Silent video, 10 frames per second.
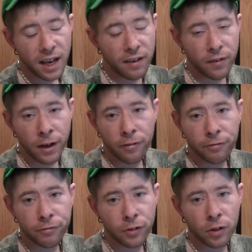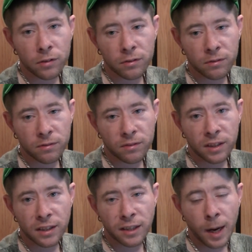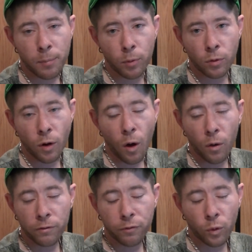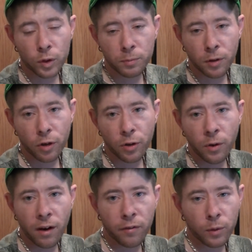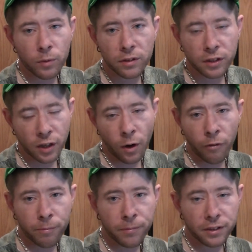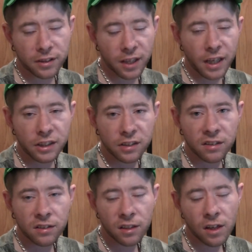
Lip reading: even if, for example, law enforcement or whoever was to go from the station,